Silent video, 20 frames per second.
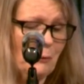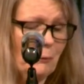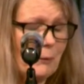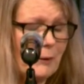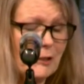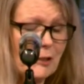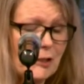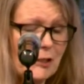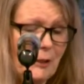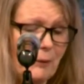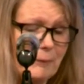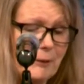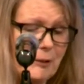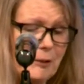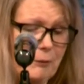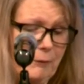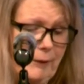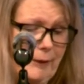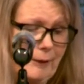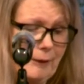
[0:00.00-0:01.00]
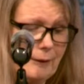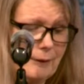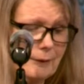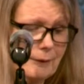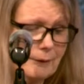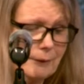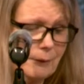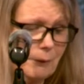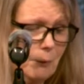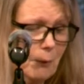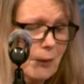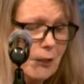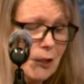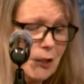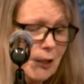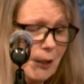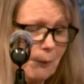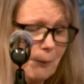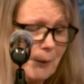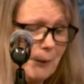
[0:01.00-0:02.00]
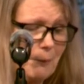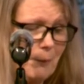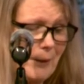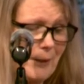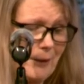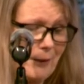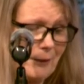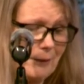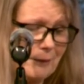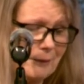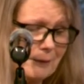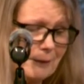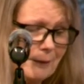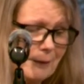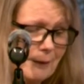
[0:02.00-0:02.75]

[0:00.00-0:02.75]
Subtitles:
or what shall we drink, or what shall we wear?'